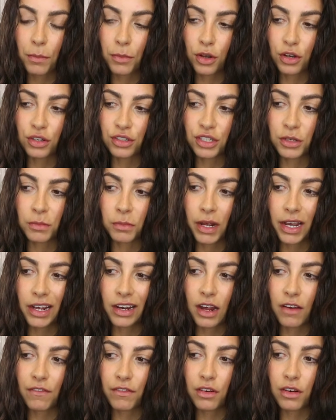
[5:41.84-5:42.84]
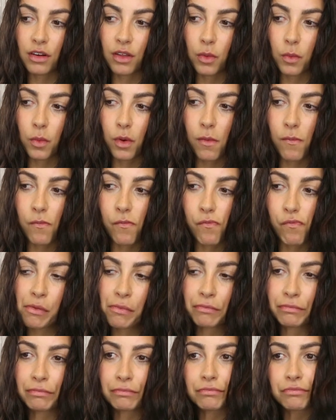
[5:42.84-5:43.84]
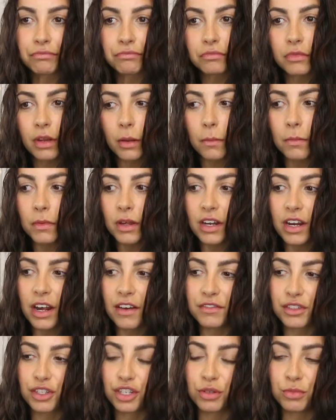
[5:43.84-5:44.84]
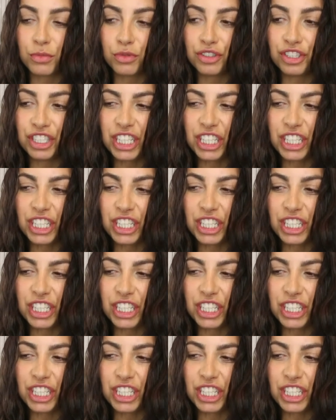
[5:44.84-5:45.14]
Contemplating having another one. I'd have to put more